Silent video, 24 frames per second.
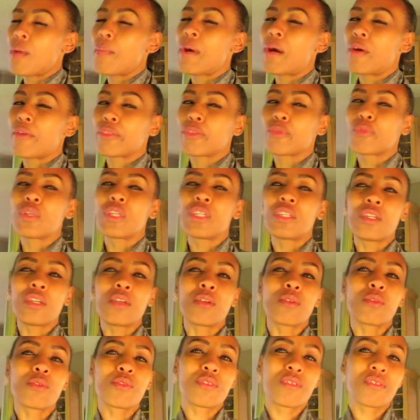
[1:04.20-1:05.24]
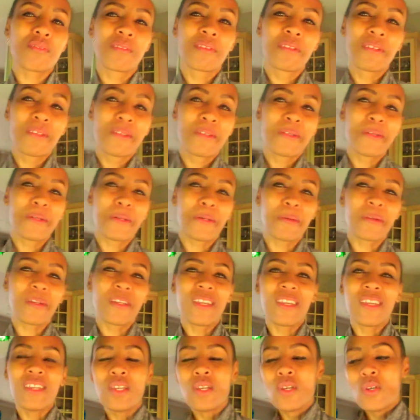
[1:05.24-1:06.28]
about 3 years.
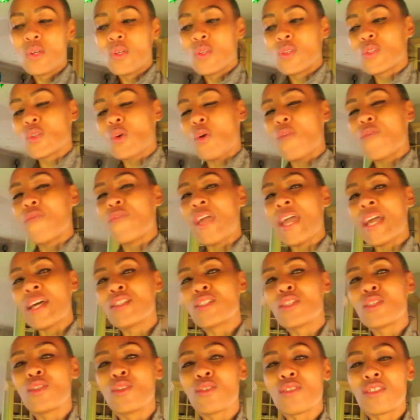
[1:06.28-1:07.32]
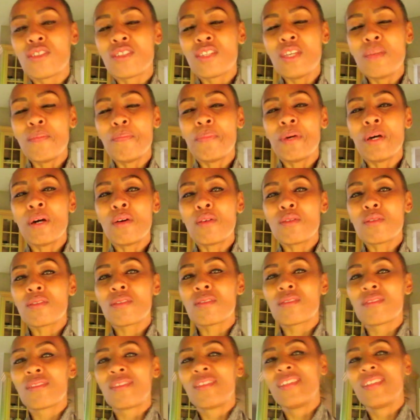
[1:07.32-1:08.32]
Okay? So fasten your seatbelts.